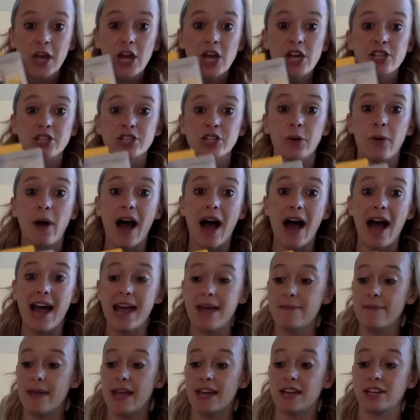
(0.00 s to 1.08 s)
So I
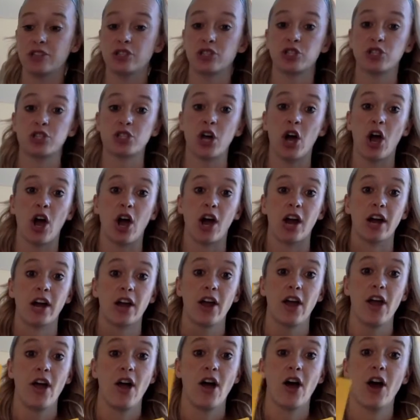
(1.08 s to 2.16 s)
made a star
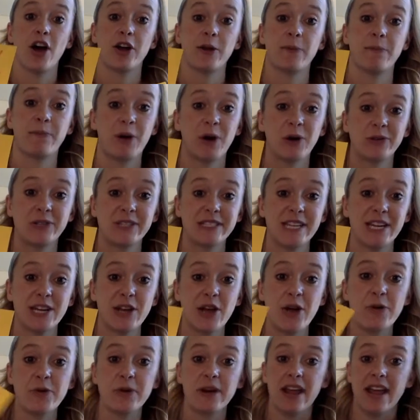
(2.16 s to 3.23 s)
on a Post-it
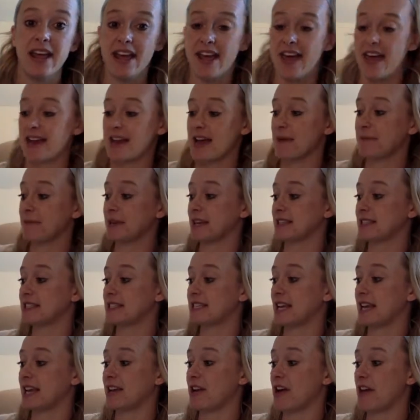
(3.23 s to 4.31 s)
note, and I'm going to
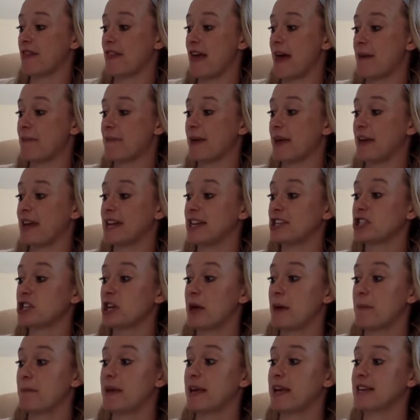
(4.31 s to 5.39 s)
stick it on that page
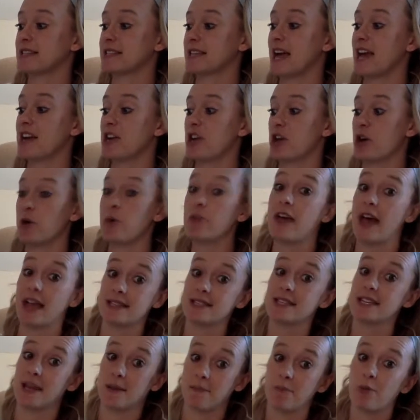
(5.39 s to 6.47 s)
because I know
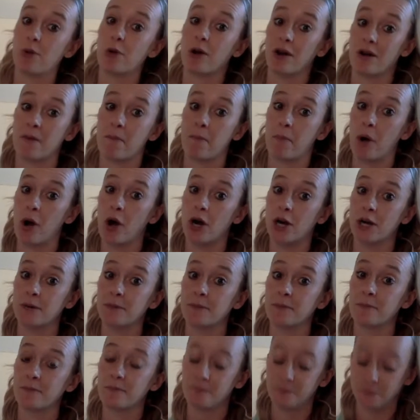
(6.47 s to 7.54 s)
that's an important part.
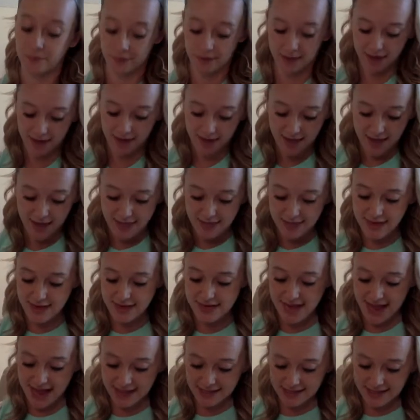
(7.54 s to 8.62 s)
The
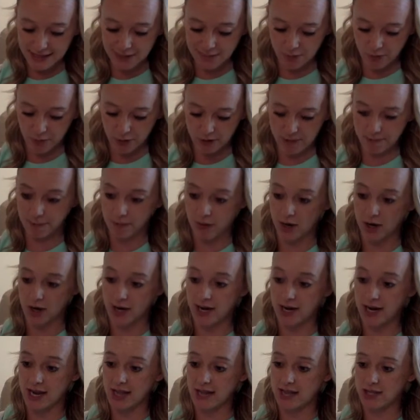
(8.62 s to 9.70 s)
next important
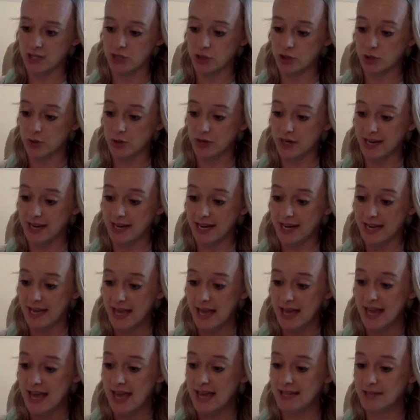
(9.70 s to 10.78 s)
part in the story
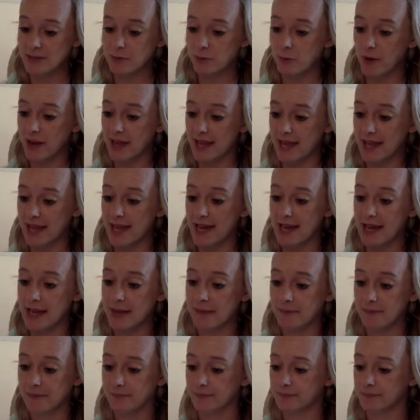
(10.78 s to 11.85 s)
is when
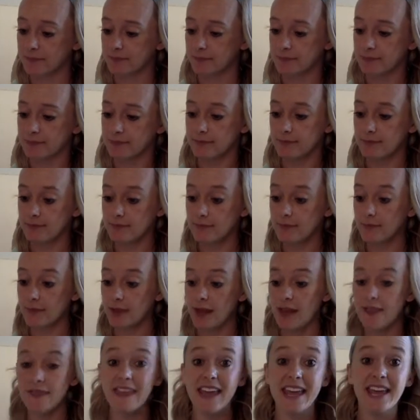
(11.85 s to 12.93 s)

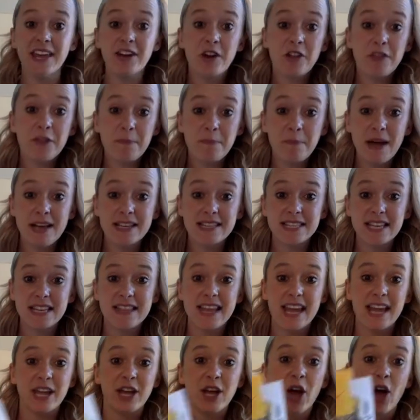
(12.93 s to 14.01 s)
they get on the bus and
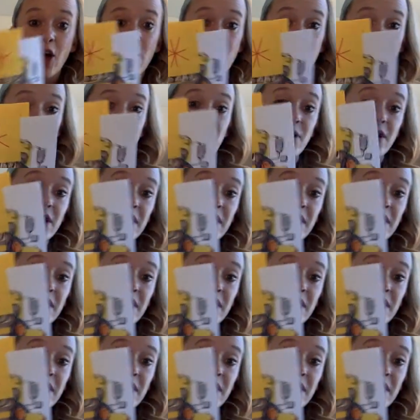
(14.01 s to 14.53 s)
they go